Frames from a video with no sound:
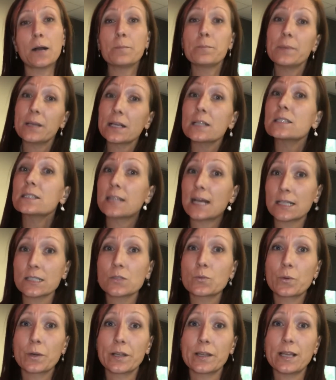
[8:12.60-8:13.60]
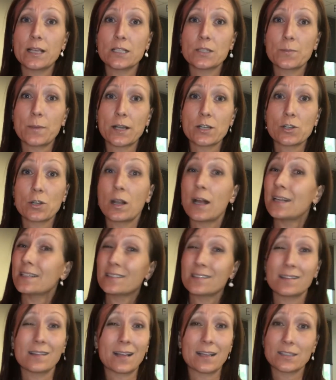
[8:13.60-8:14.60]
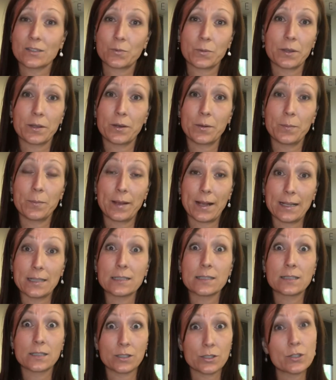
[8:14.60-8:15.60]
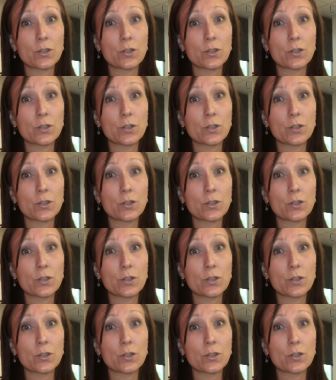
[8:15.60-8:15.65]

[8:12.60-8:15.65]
because that's where they specialize and that's where they're best.